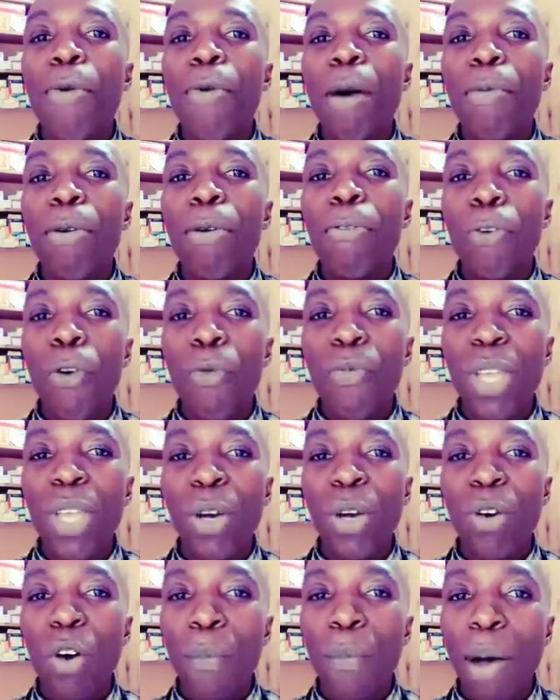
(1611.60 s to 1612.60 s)
ebiba
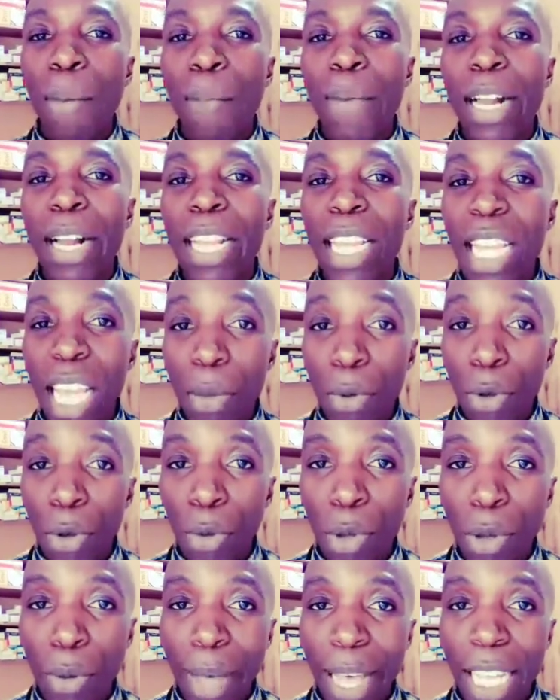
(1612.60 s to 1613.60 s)
bifulumyeko ku mabbali,
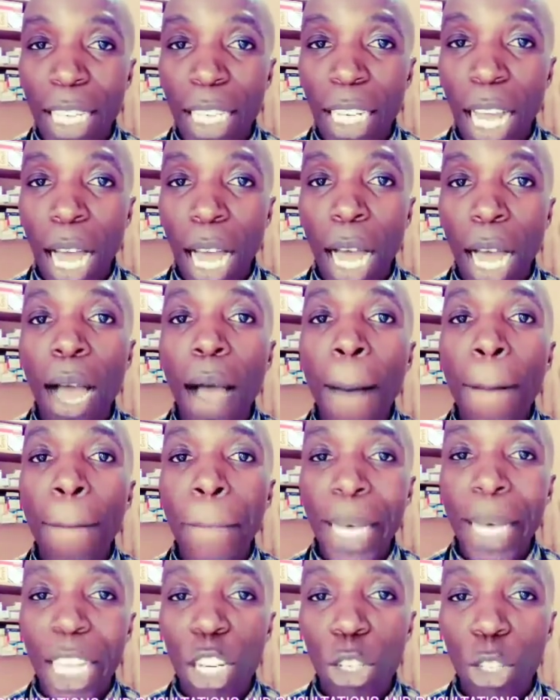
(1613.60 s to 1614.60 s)
ebyo bye bayita
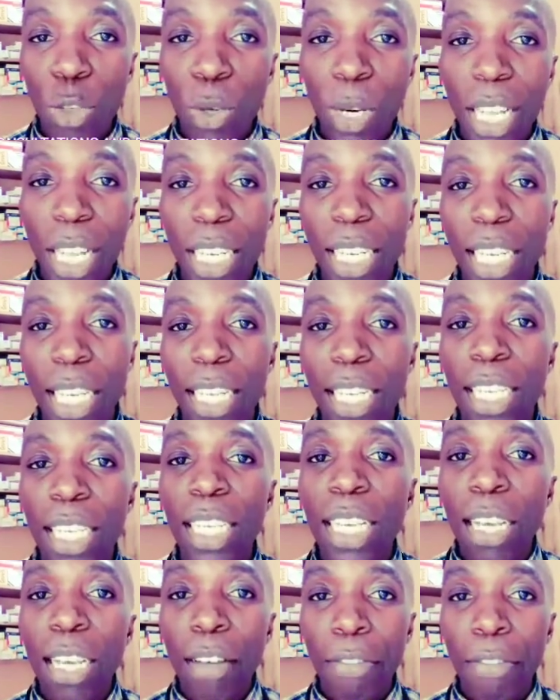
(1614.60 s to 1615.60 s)

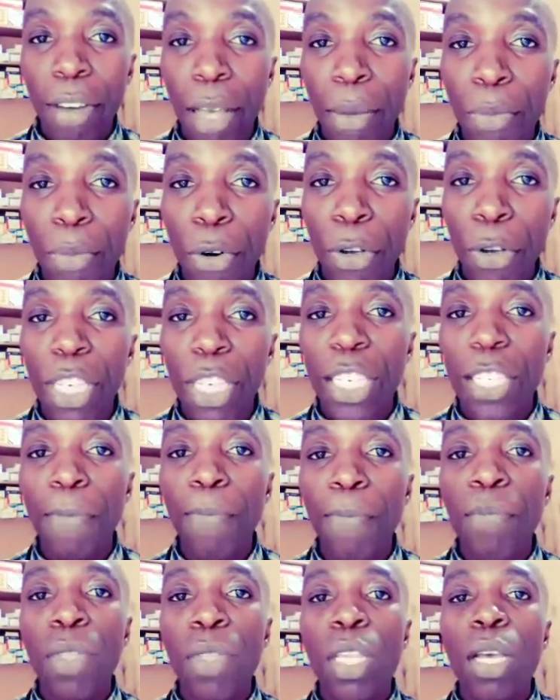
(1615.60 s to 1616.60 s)
pendiculated
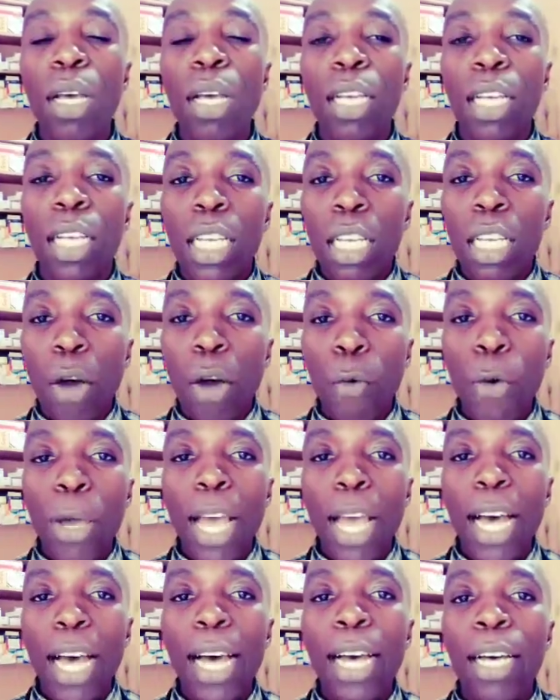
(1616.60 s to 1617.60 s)
fibroids.
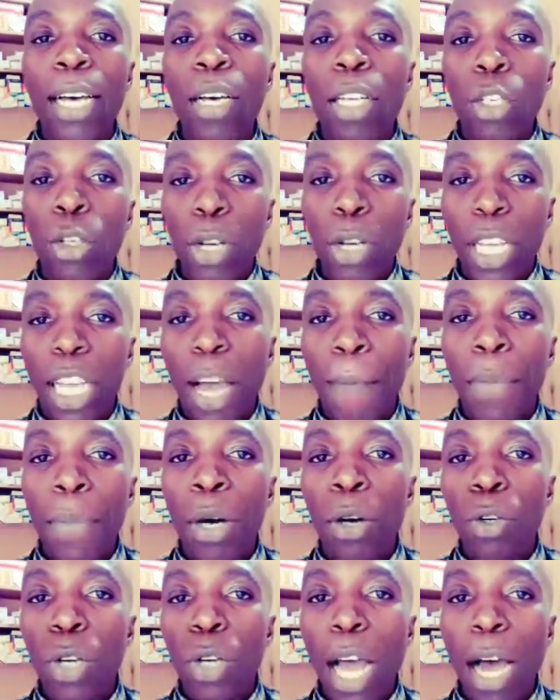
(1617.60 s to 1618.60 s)
We are talking
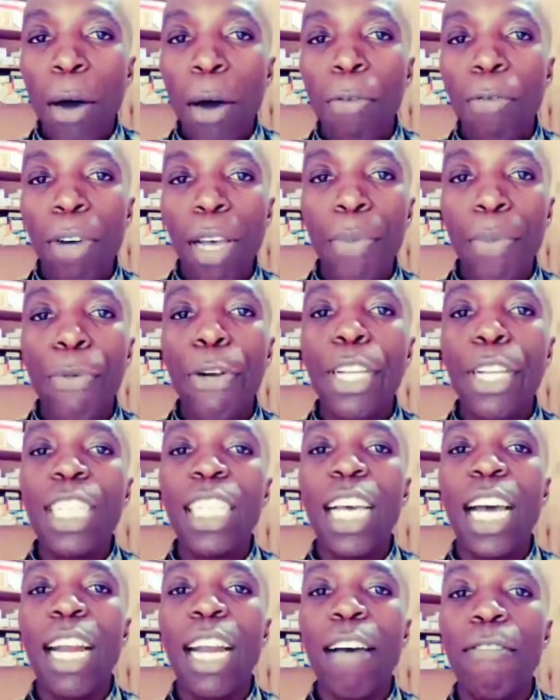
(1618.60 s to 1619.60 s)
about how
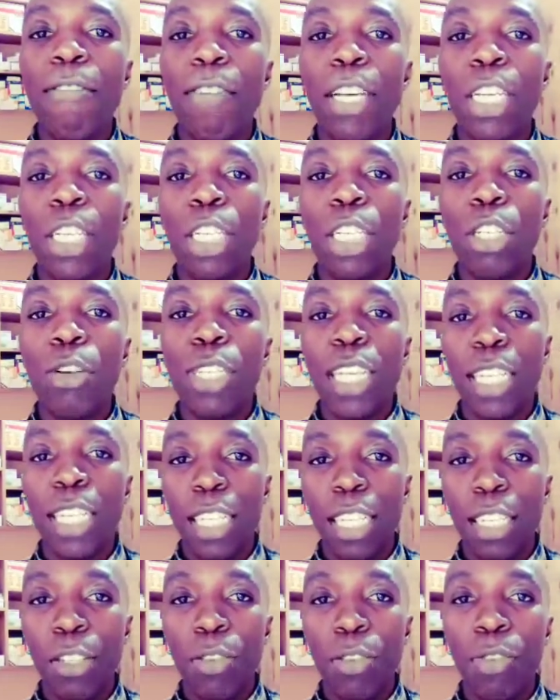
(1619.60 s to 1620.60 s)
fibroids can affect your
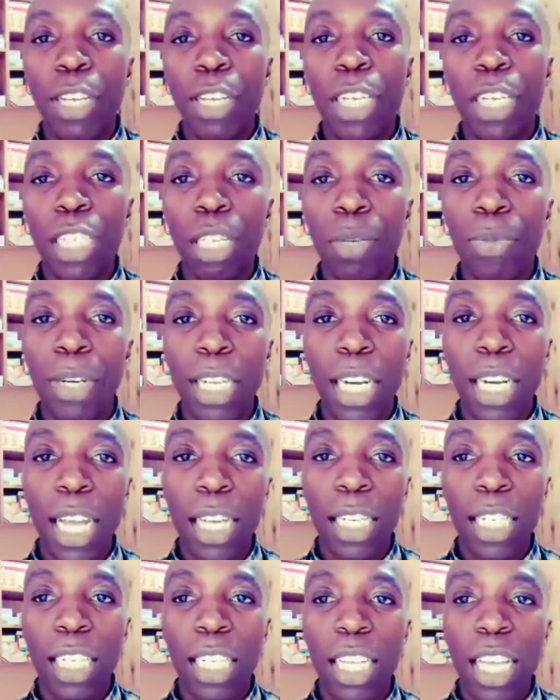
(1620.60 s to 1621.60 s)
chances of getting
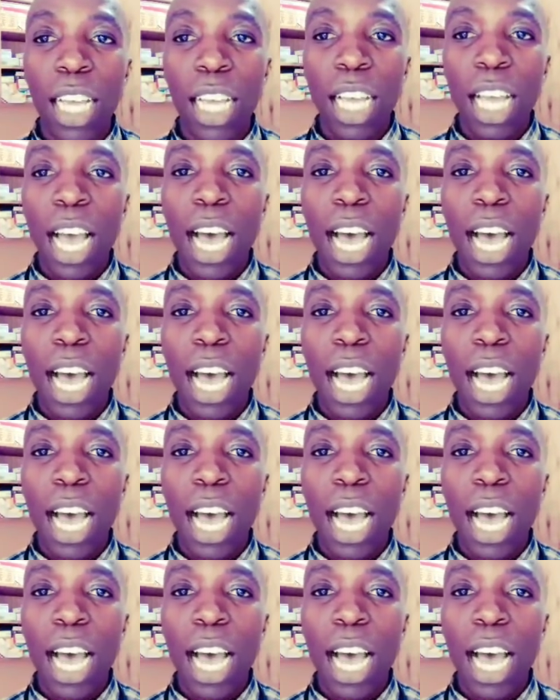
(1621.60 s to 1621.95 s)
pregnant.